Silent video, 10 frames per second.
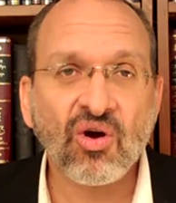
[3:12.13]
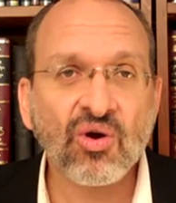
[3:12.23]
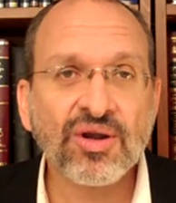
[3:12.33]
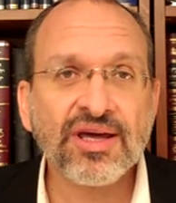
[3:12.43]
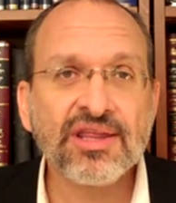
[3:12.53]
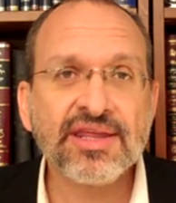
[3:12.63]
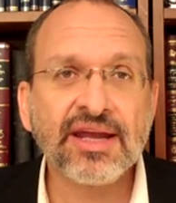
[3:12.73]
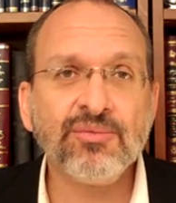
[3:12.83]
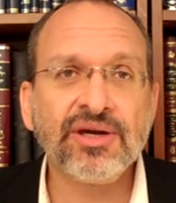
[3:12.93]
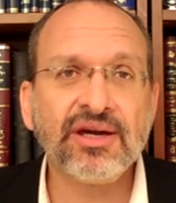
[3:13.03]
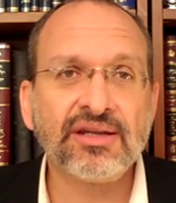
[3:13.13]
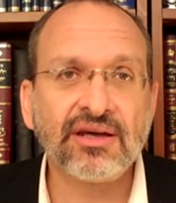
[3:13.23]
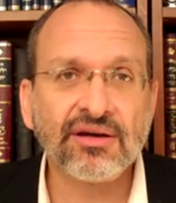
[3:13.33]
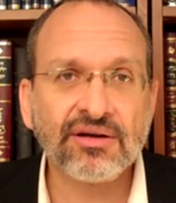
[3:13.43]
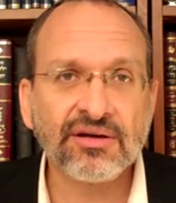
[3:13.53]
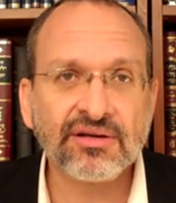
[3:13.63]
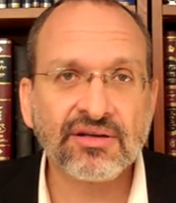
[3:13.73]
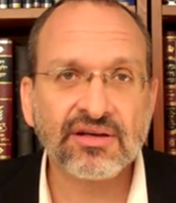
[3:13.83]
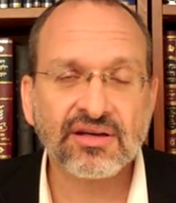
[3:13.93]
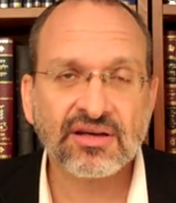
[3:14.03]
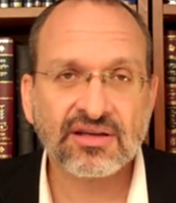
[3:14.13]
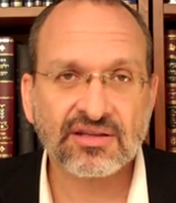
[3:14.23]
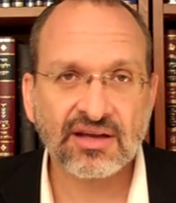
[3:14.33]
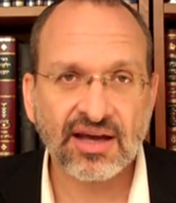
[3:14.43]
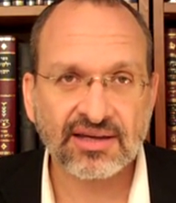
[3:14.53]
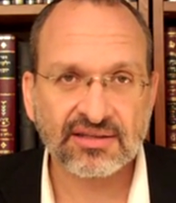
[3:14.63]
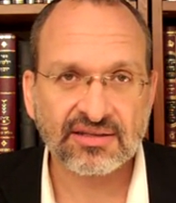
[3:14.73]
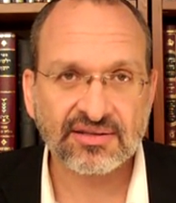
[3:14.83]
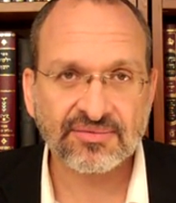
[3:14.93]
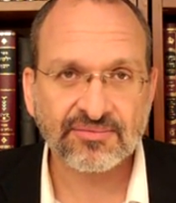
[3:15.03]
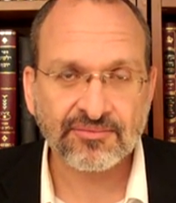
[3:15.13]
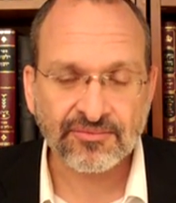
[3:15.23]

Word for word: only then we can earn the light.